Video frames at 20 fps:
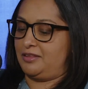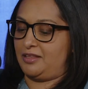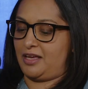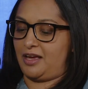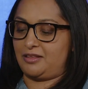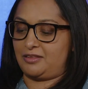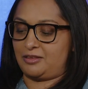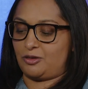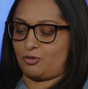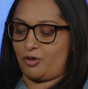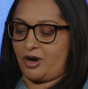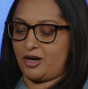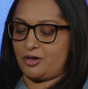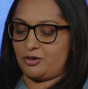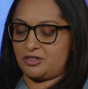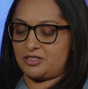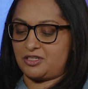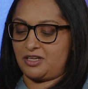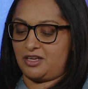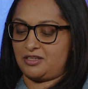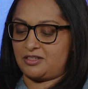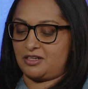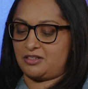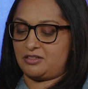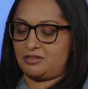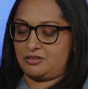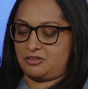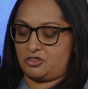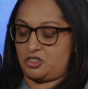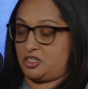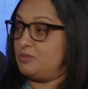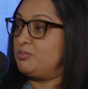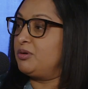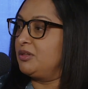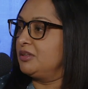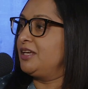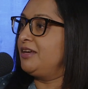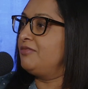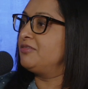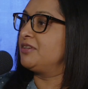that the writer says that she
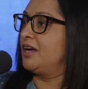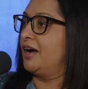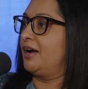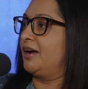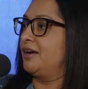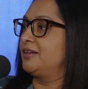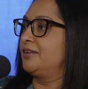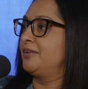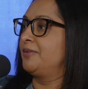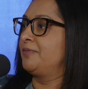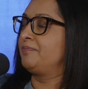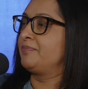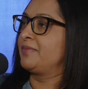believed God.